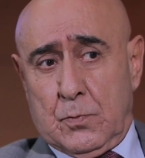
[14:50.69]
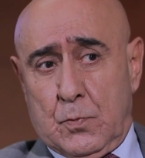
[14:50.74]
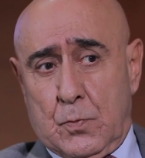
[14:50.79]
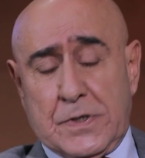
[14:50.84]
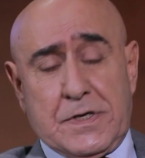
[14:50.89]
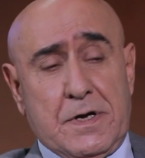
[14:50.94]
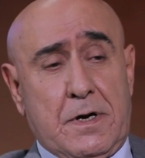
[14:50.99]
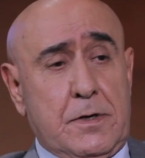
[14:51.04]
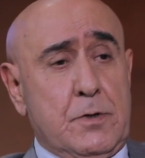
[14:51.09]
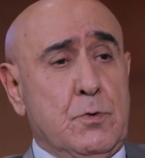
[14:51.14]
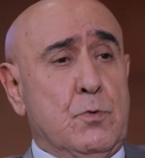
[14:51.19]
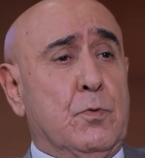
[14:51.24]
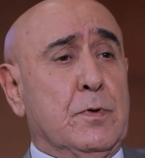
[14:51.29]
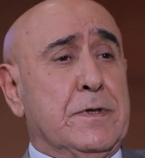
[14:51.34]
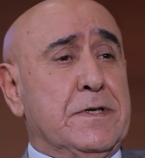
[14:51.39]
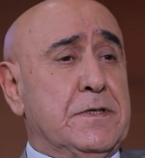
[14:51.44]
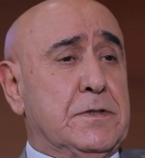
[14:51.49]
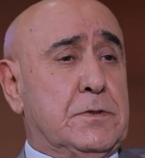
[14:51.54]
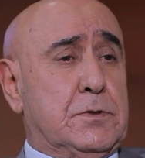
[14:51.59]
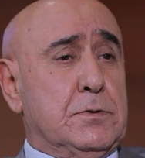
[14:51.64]
what are you
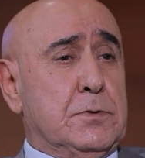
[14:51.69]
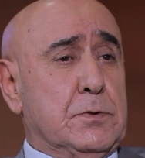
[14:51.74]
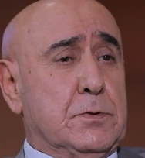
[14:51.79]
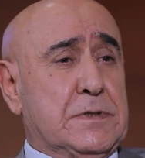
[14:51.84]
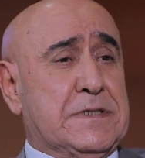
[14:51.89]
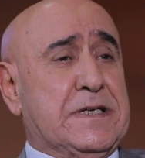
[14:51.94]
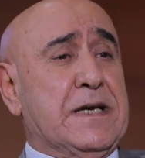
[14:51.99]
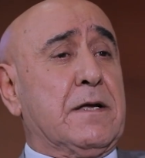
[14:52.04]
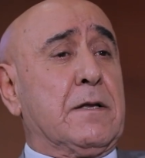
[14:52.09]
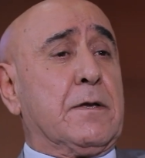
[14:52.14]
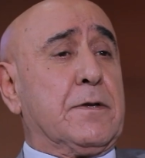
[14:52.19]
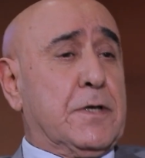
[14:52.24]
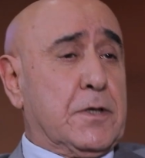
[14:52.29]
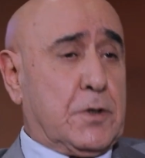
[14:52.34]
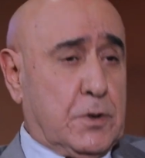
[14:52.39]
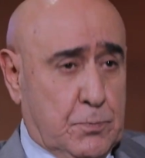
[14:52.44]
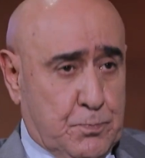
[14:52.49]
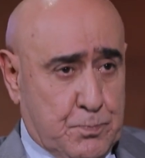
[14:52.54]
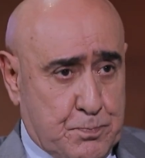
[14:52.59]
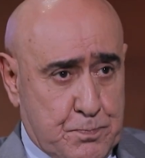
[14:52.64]
willing to tell the
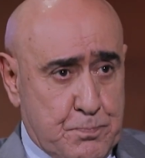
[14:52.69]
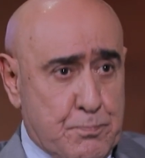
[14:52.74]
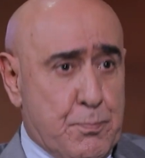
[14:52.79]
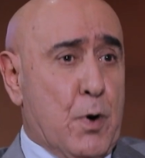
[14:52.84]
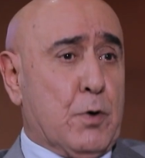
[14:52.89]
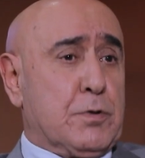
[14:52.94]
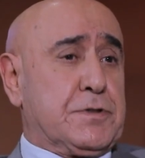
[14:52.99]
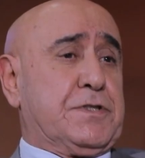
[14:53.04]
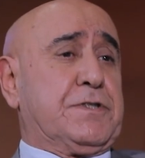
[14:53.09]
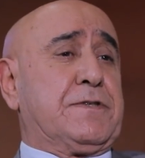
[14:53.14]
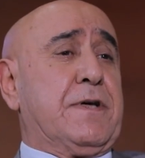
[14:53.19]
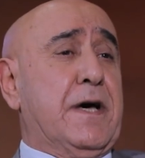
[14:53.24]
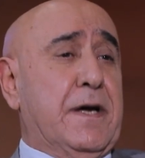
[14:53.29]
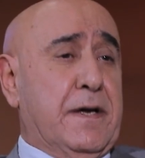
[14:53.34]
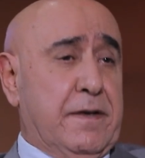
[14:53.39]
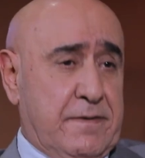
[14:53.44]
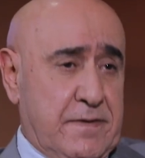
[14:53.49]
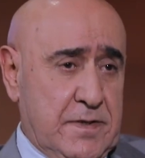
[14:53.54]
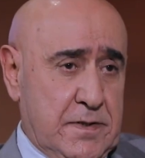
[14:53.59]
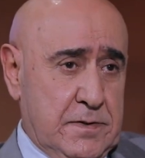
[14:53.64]
both
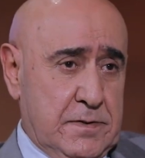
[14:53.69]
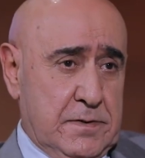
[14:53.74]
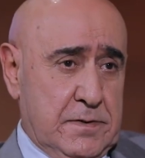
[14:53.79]
sides